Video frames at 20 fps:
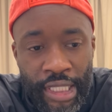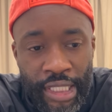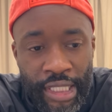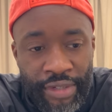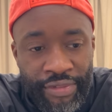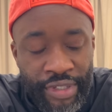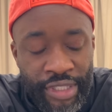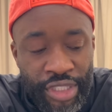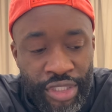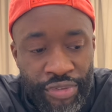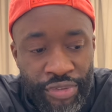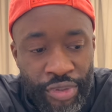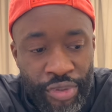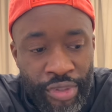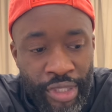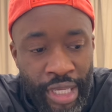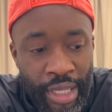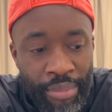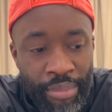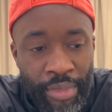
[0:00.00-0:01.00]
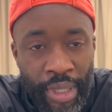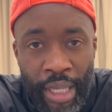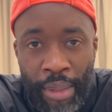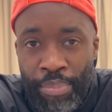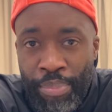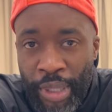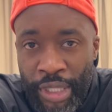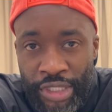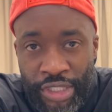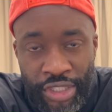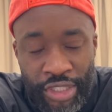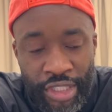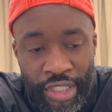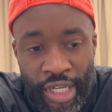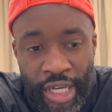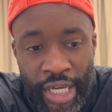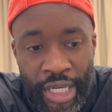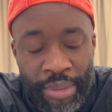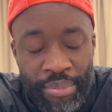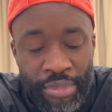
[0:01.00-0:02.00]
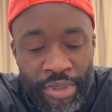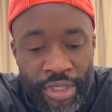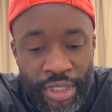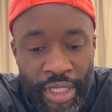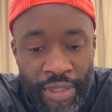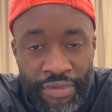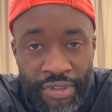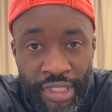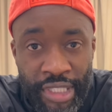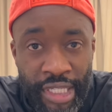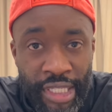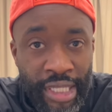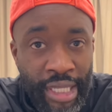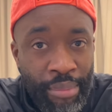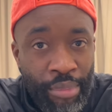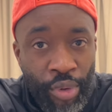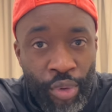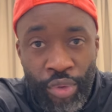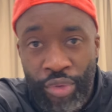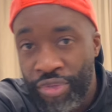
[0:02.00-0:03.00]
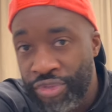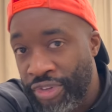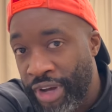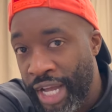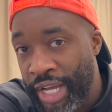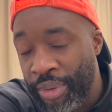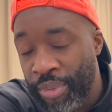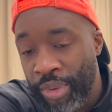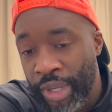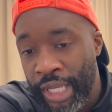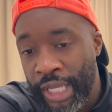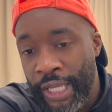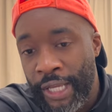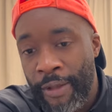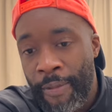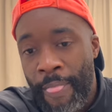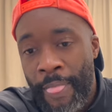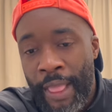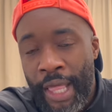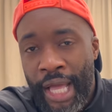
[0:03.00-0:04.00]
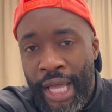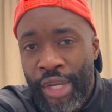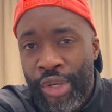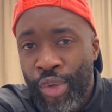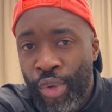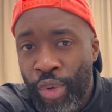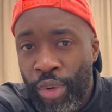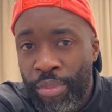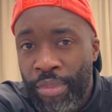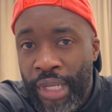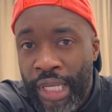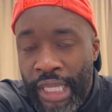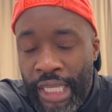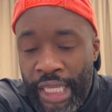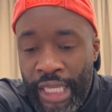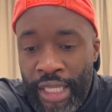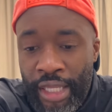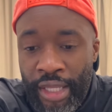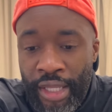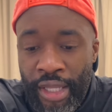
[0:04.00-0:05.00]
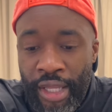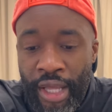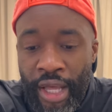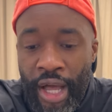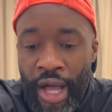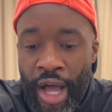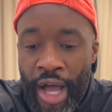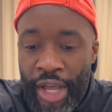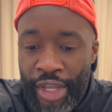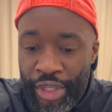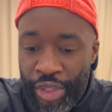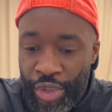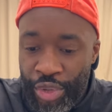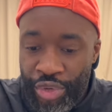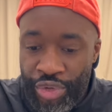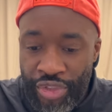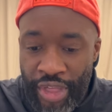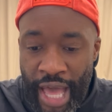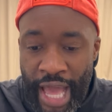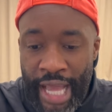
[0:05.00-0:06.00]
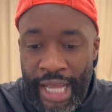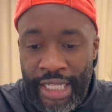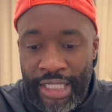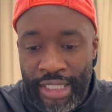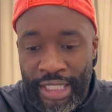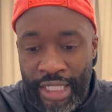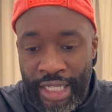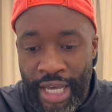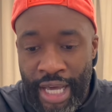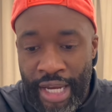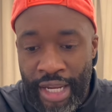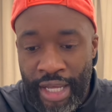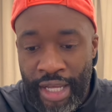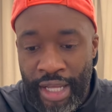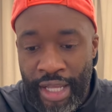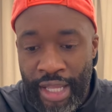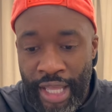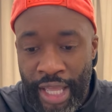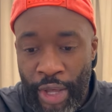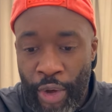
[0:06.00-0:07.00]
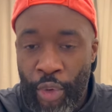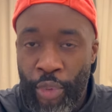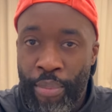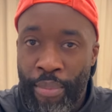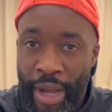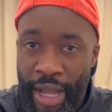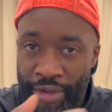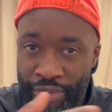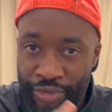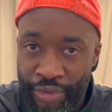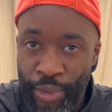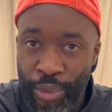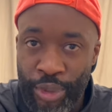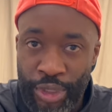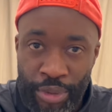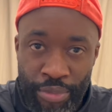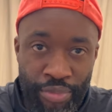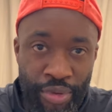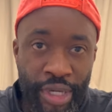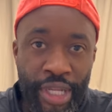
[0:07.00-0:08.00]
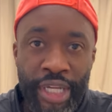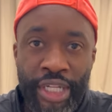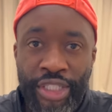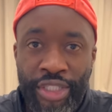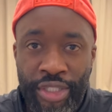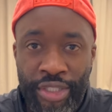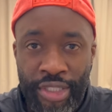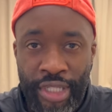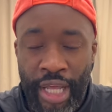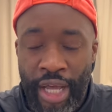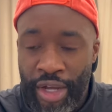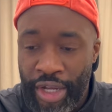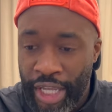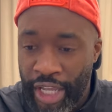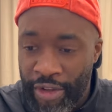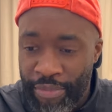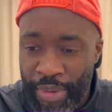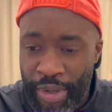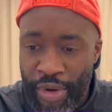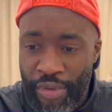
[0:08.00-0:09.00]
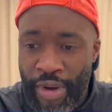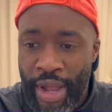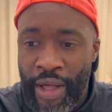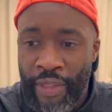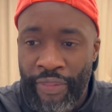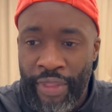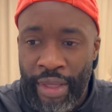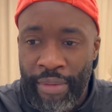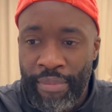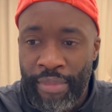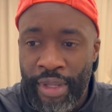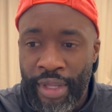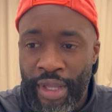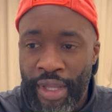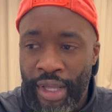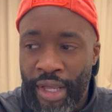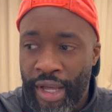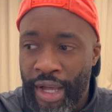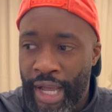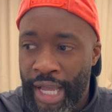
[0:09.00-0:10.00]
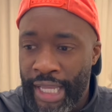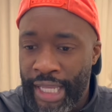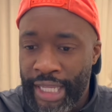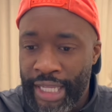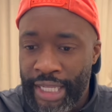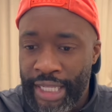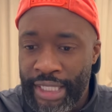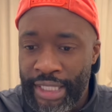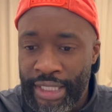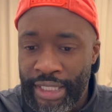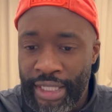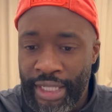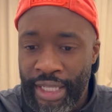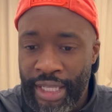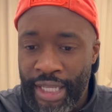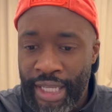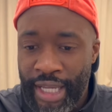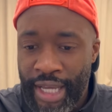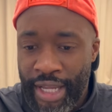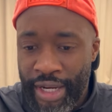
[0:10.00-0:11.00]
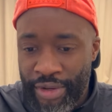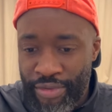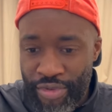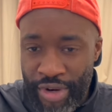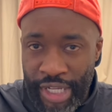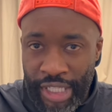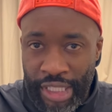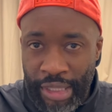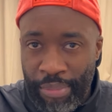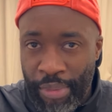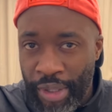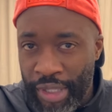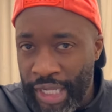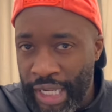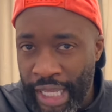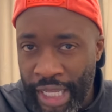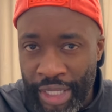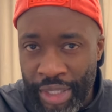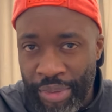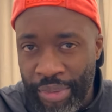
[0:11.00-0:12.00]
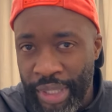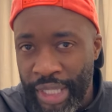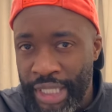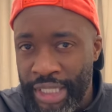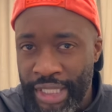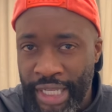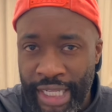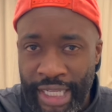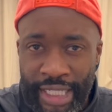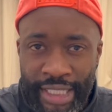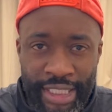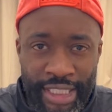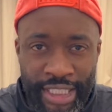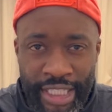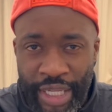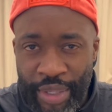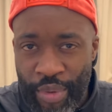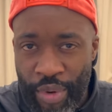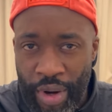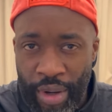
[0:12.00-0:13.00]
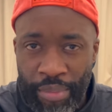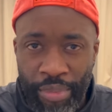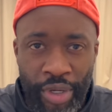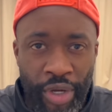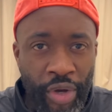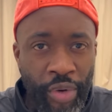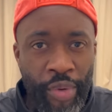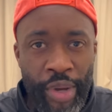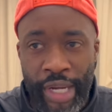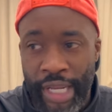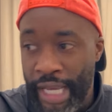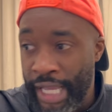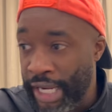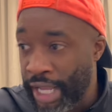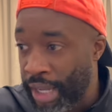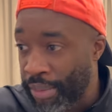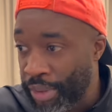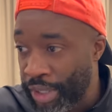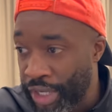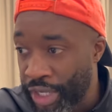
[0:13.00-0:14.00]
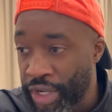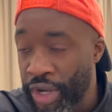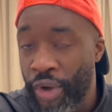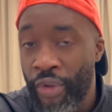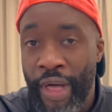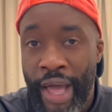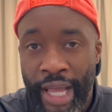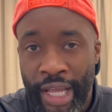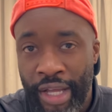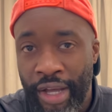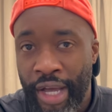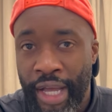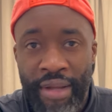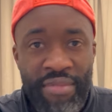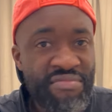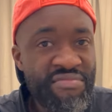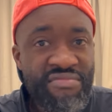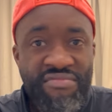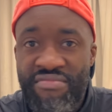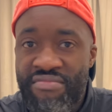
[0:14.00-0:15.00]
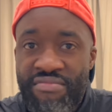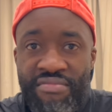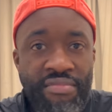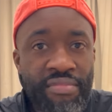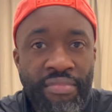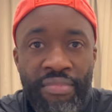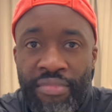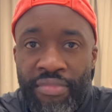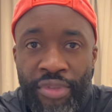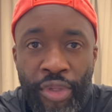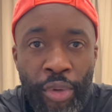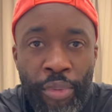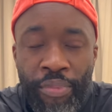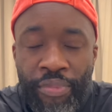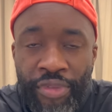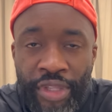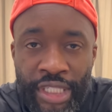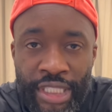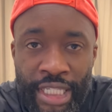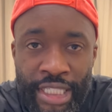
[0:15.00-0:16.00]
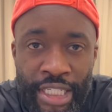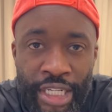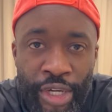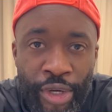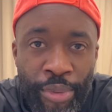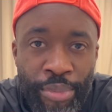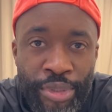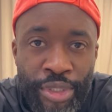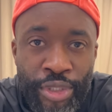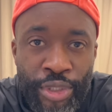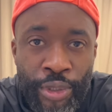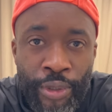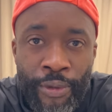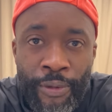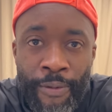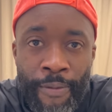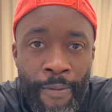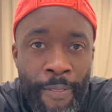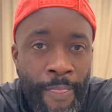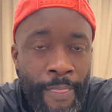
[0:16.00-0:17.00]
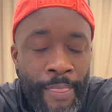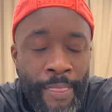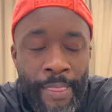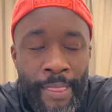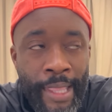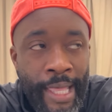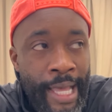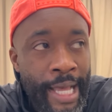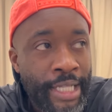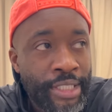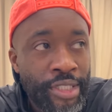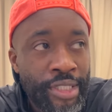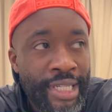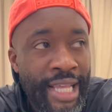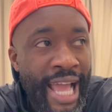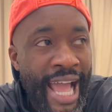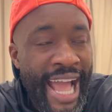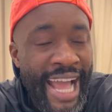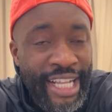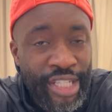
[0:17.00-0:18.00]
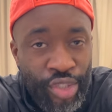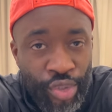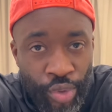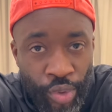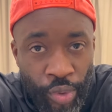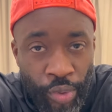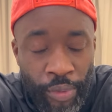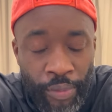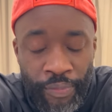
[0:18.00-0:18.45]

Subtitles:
I've interviewed them a bunch of times. I've seen them all fight week. And normally, I use that to kind of help my thoughts and predictions. Like, okay, I've been around them. I can kind of read the body language. I can see where I'm going and I'm going to go that guy. Nope, this hasn't helped at all. It hasn't at all.